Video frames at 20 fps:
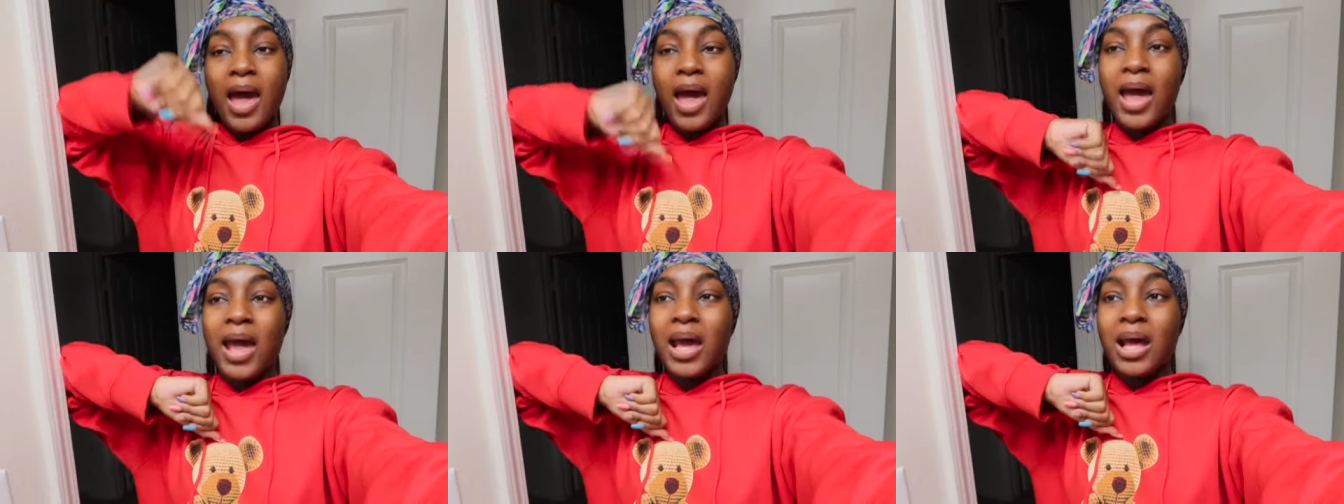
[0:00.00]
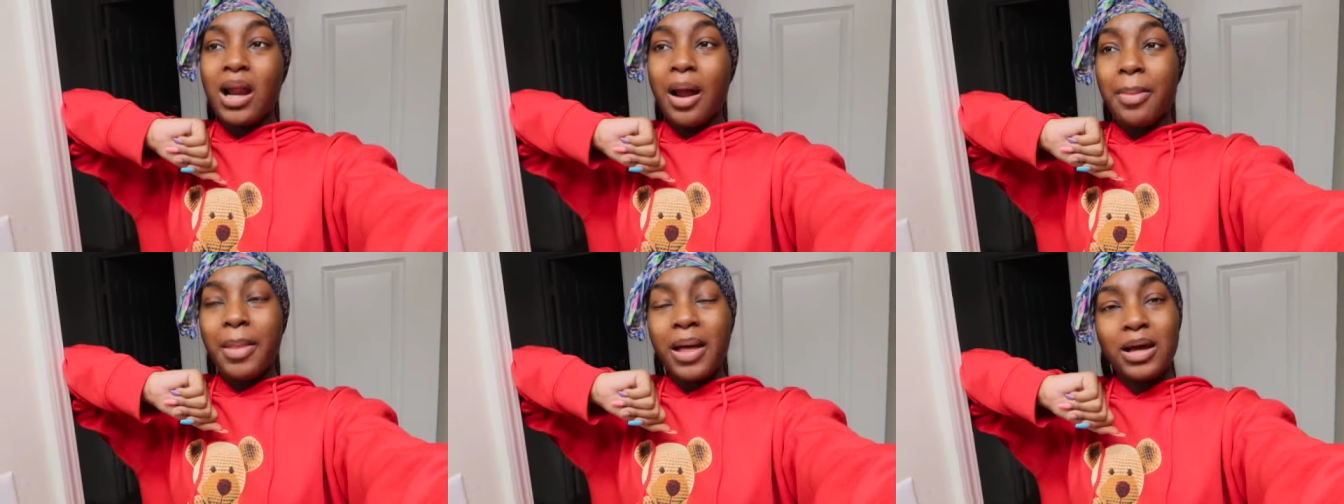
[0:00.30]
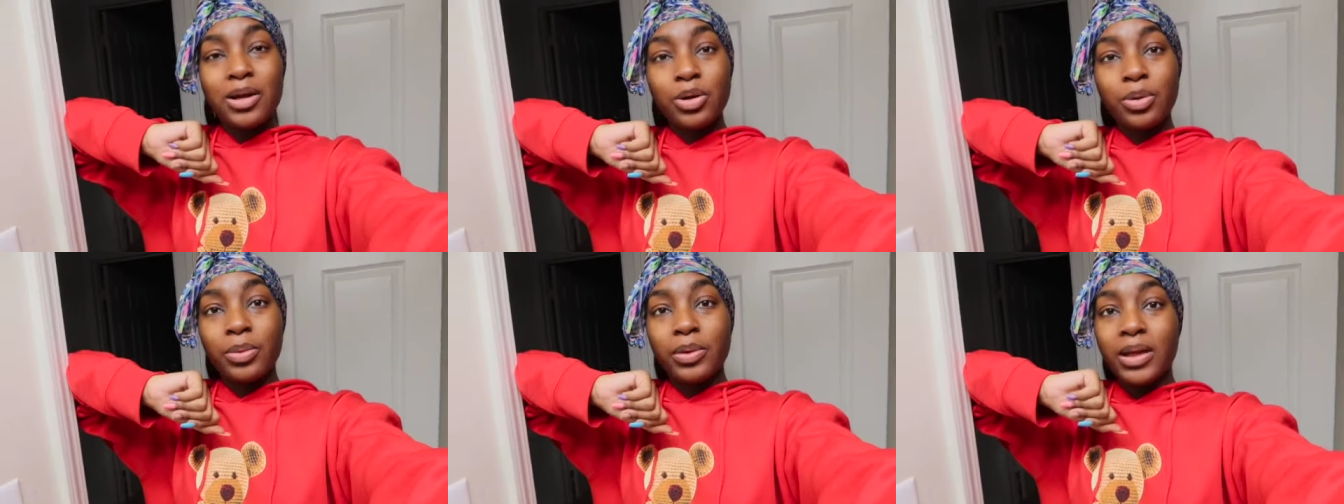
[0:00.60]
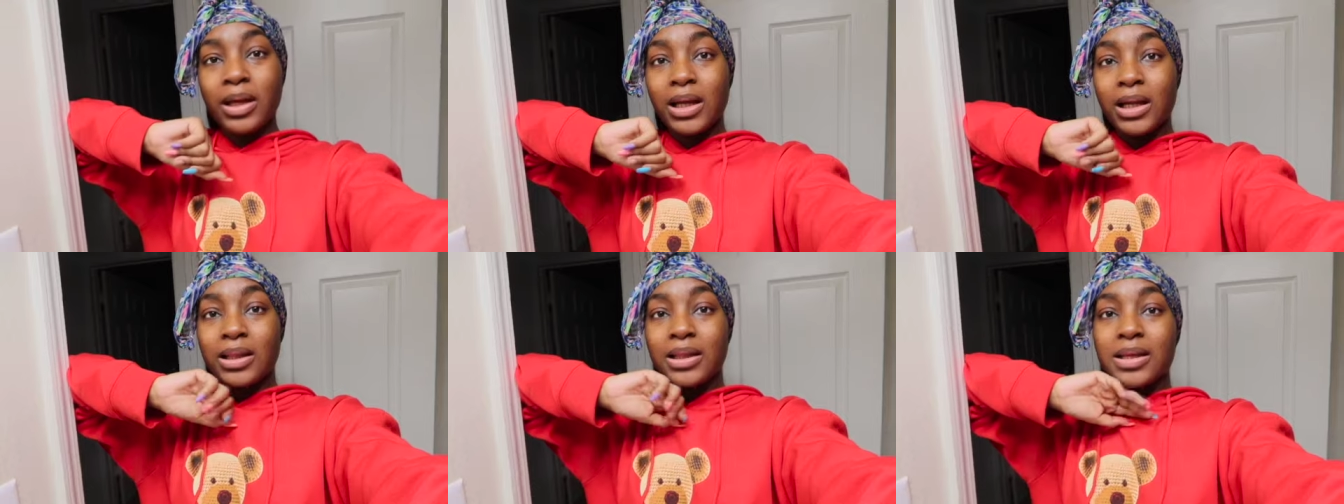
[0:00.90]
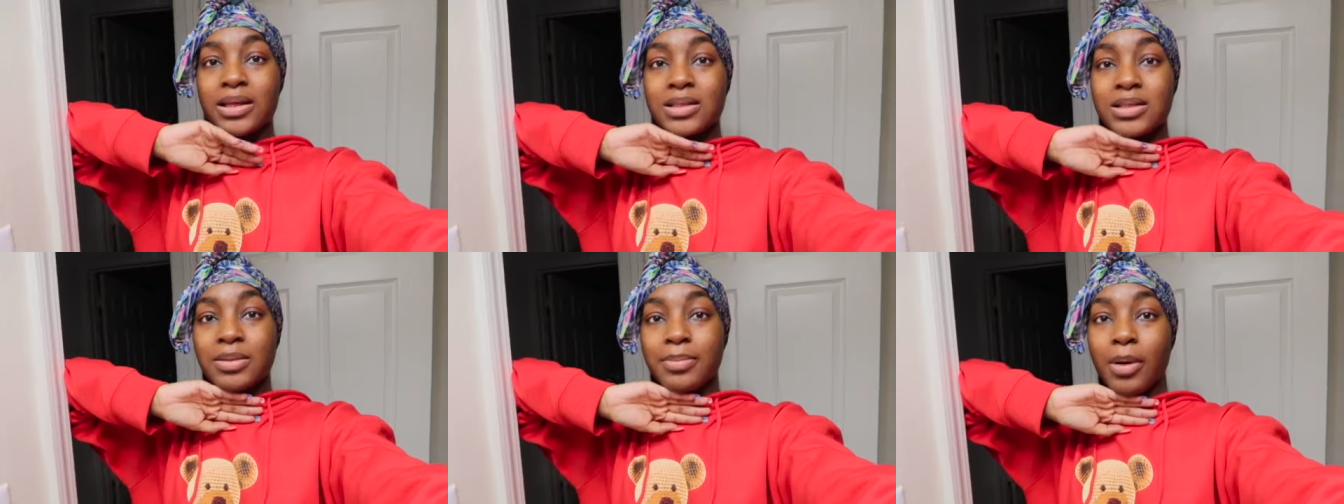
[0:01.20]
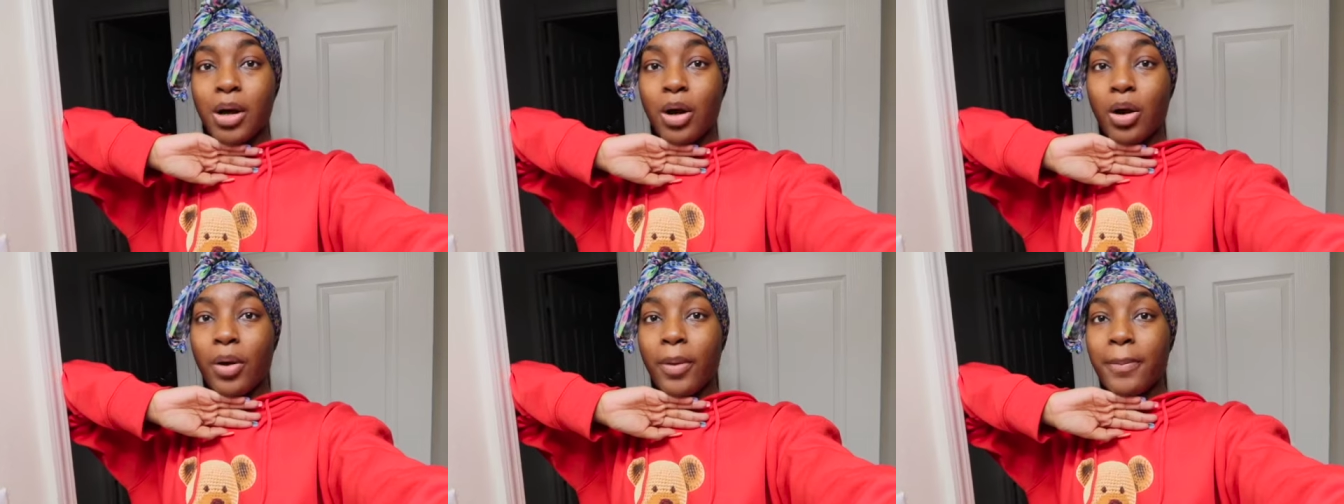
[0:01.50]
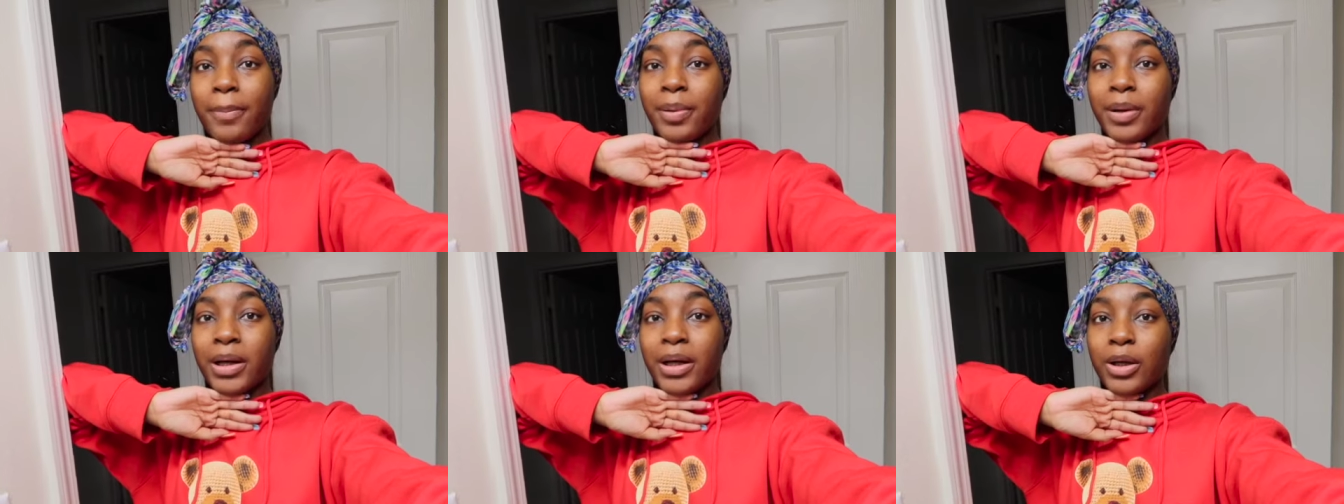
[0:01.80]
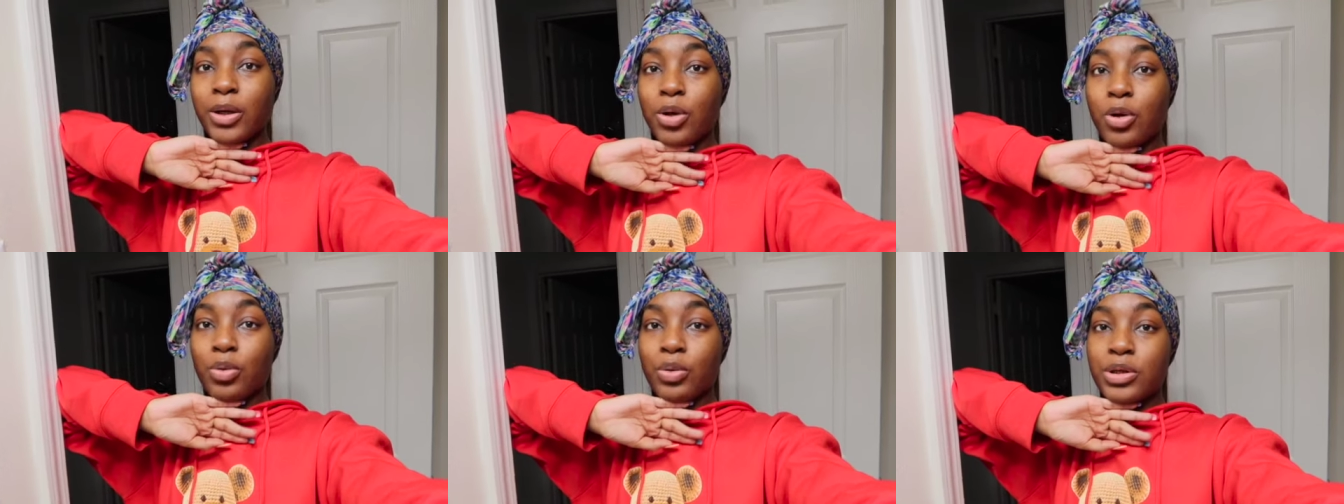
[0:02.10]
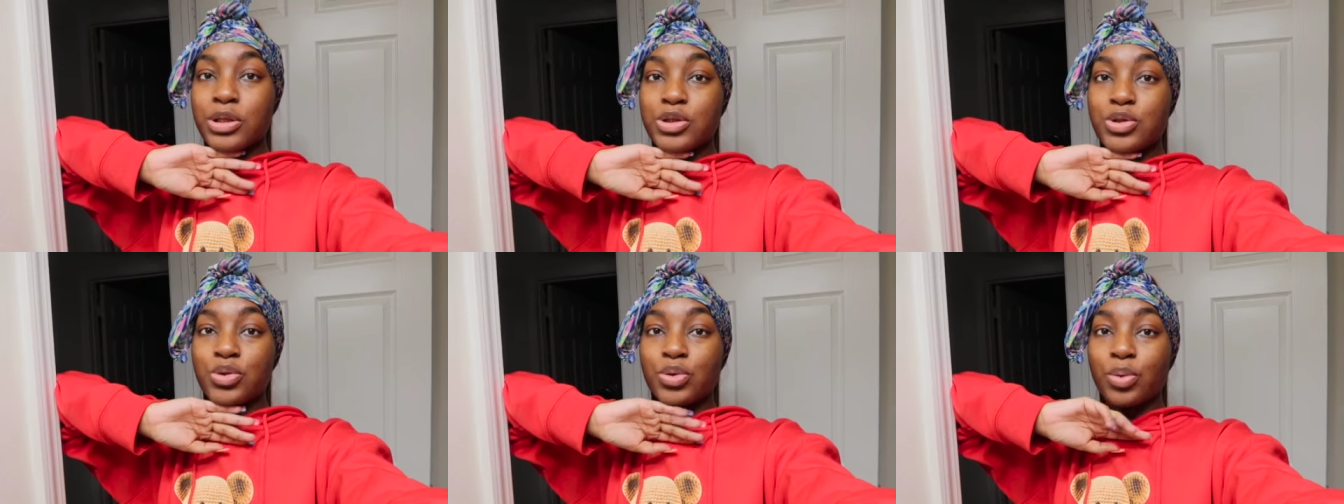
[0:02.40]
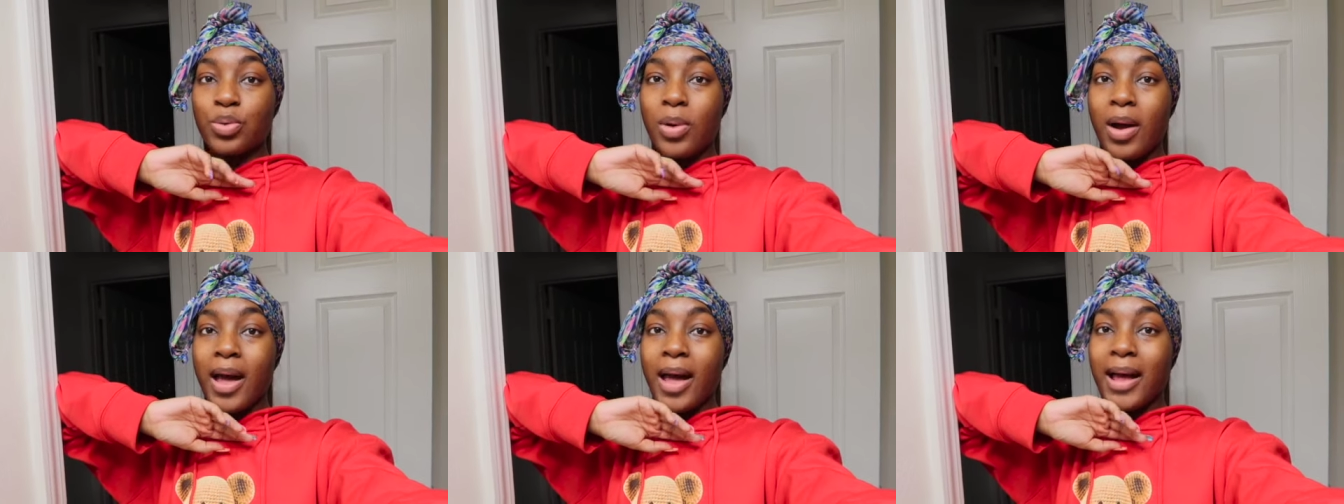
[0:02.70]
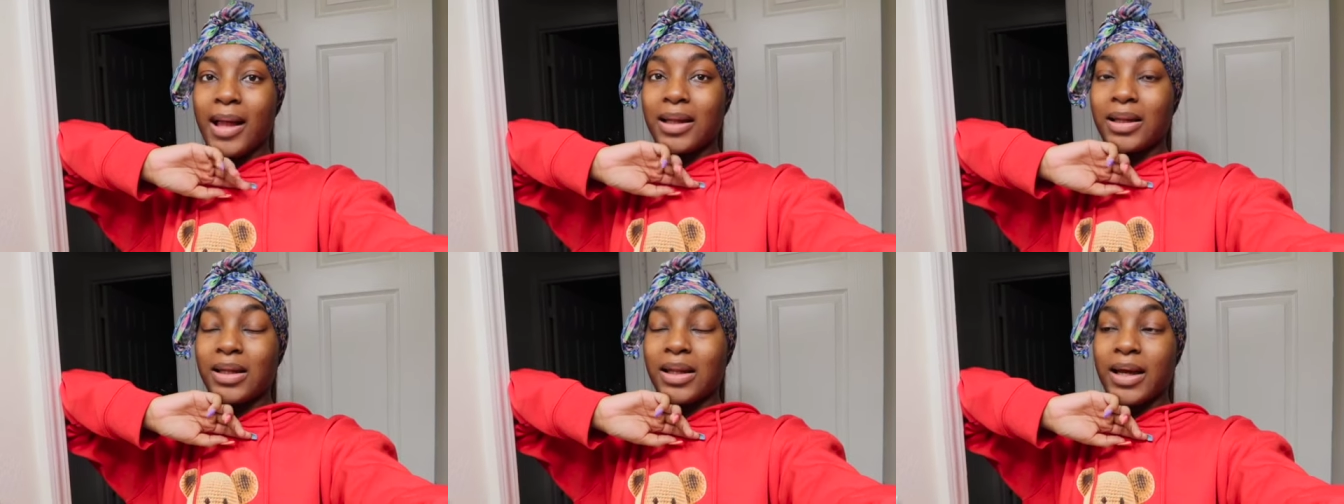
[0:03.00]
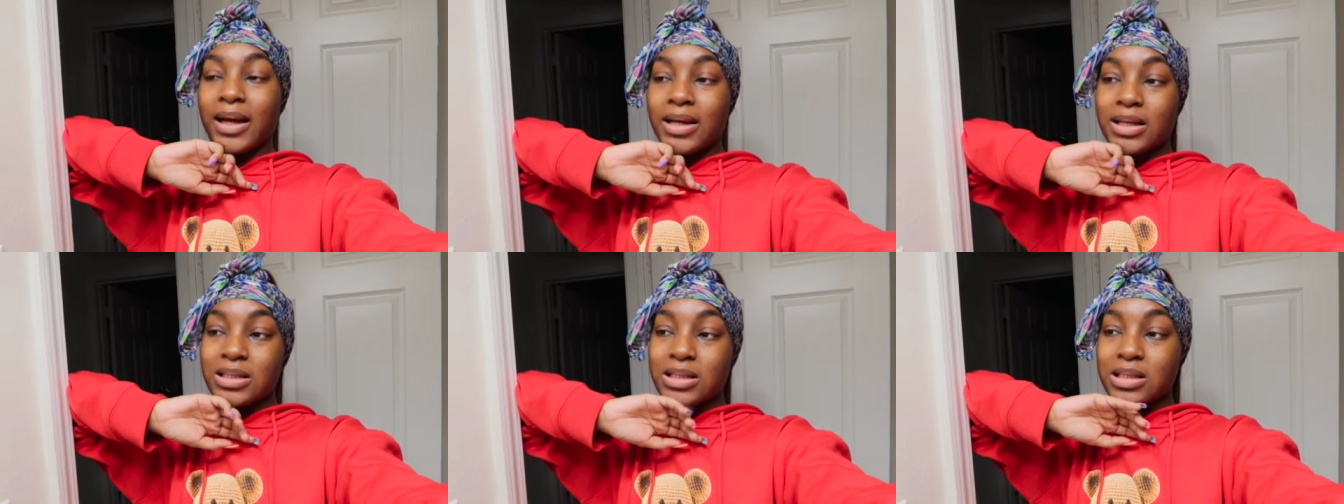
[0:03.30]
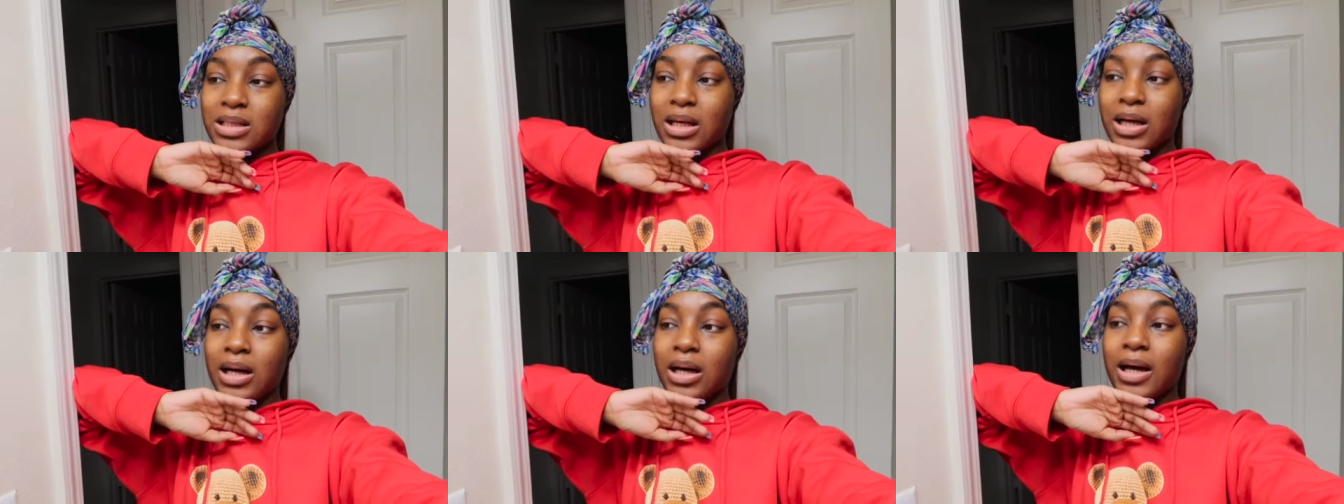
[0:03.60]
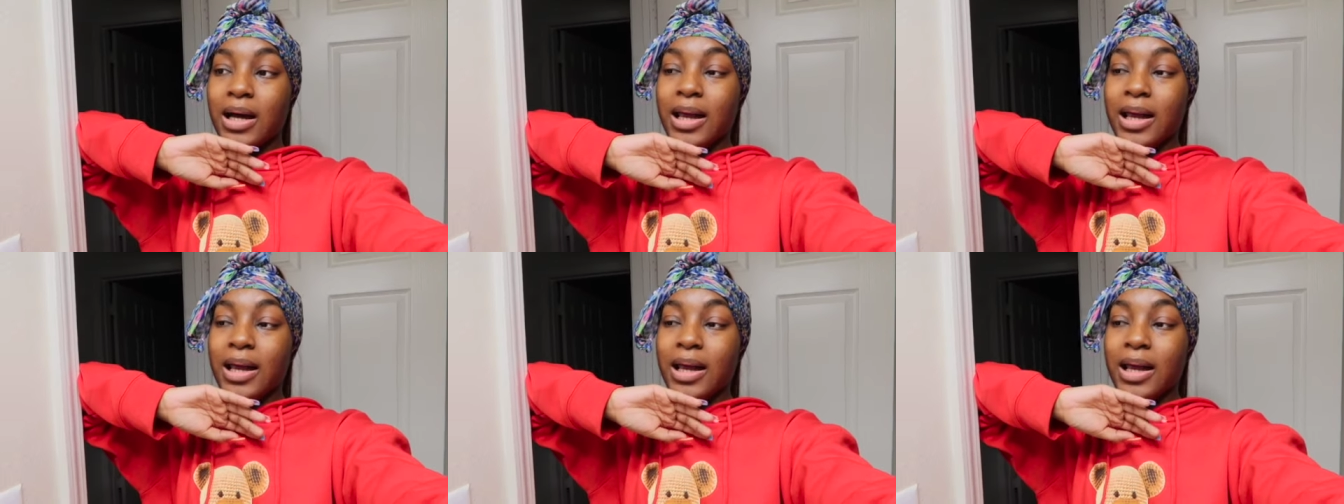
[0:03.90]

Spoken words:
And I'm not doing anything tomorrow but going to Atlanta,